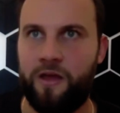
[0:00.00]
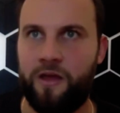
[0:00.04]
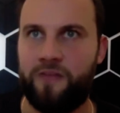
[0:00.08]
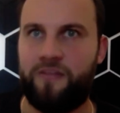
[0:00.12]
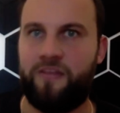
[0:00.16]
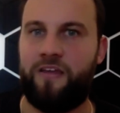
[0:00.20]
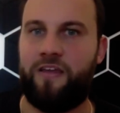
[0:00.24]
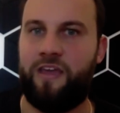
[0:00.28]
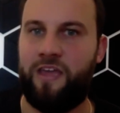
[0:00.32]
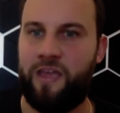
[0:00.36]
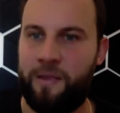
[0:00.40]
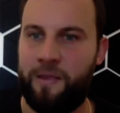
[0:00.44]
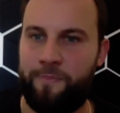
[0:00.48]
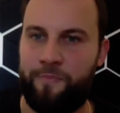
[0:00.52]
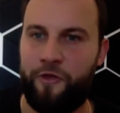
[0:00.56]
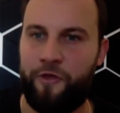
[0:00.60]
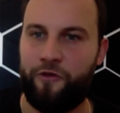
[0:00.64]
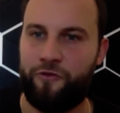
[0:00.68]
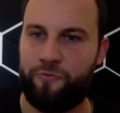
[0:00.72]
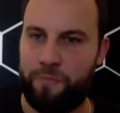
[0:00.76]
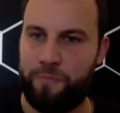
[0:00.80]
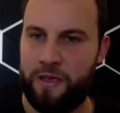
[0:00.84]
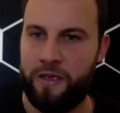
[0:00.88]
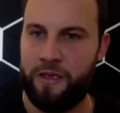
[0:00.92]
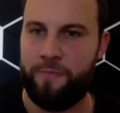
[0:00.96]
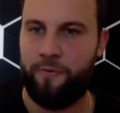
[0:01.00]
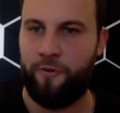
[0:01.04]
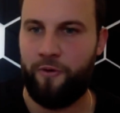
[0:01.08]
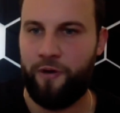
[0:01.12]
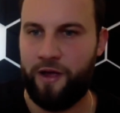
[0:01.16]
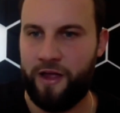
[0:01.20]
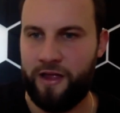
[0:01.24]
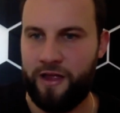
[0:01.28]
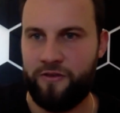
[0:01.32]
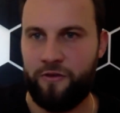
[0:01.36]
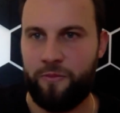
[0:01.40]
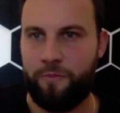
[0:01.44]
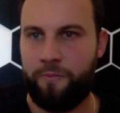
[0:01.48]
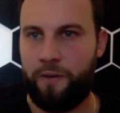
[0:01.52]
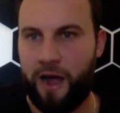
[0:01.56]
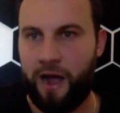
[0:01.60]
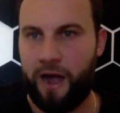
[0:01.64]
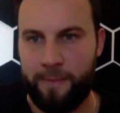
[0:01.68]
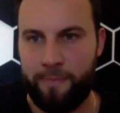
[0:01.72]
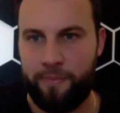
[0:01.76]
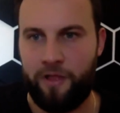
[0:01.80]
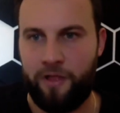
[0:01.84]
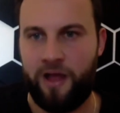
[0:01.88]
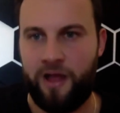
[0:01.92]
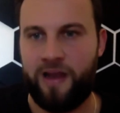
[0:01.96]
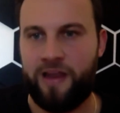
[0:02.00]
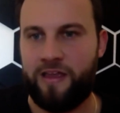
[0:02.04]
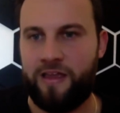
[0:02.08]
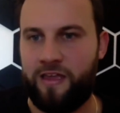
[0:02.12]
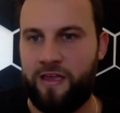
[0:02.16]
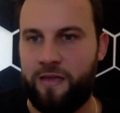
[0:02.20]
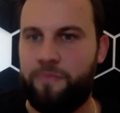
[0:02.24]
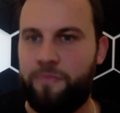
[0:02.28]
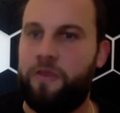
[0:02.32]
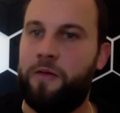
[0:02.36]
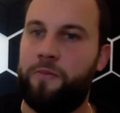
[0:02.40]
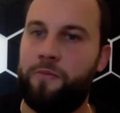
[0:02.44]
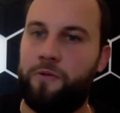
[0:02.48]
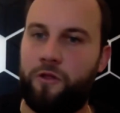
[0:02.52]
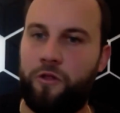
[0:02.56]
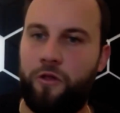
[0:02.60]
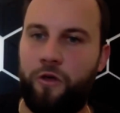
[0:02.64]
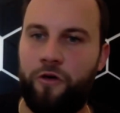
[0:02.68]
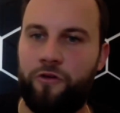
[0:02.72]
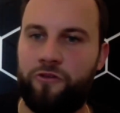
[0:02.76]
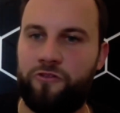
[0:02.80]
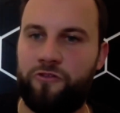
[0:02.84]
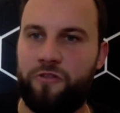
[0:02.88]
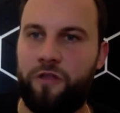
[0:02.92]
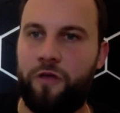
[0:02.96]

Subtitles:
to keep those people in your pipeline and keep them close,